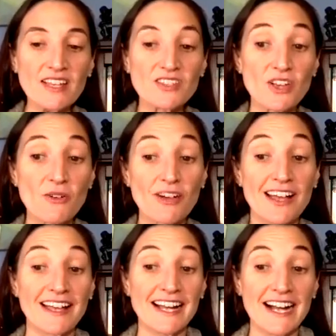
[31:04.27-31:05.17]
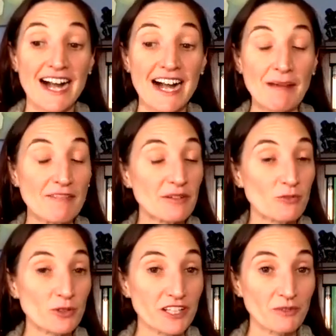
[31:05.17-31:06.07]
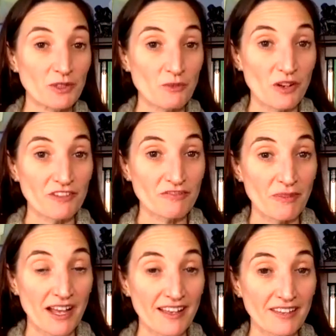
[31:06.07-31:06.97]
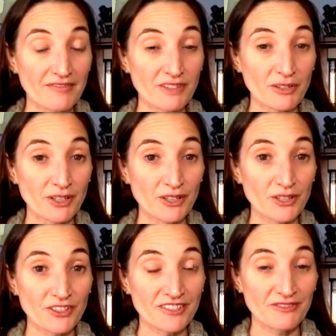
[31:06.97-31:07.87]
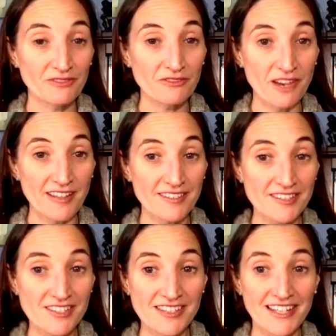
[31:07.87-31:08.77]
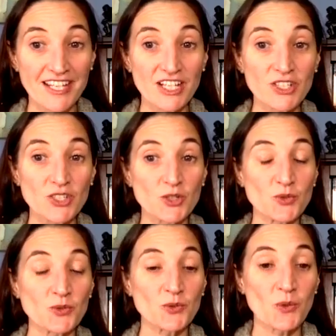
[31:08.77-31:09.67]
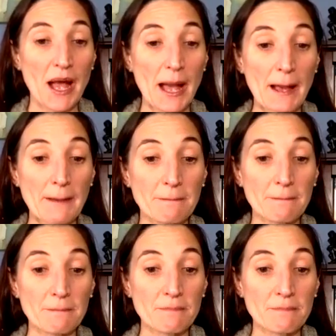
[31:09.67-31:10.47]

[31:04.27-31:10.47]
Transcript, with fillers: So um, I've been working with one of my very good friends to um,